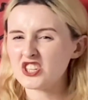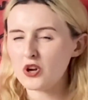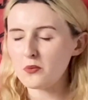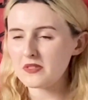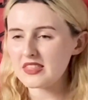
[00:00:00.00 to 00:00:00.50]

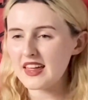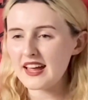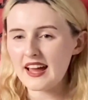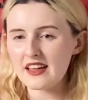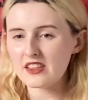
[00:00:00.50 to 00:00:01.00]
Don't
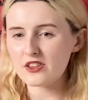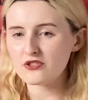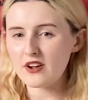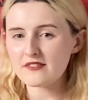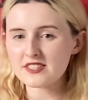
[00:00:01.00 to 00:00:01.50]
think any of the
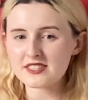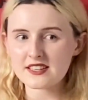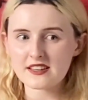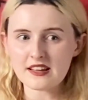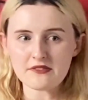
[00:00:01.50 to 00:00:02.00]
drivers,
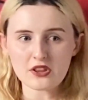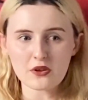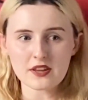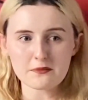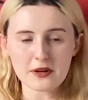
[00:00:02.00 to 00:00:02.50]
even
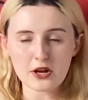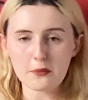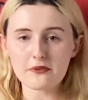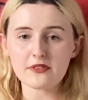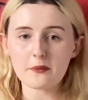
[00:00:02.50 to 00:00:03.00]
though there'll be a
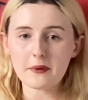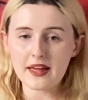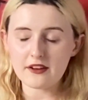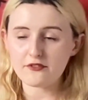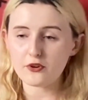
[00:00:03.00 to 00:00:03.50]
couple of them
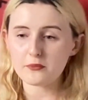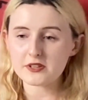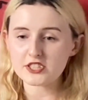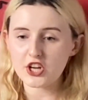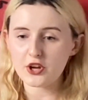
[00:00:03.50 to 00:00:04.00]
in
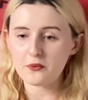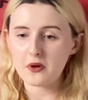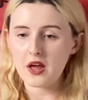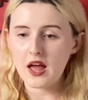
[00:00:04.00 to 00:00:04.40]
Formula 2,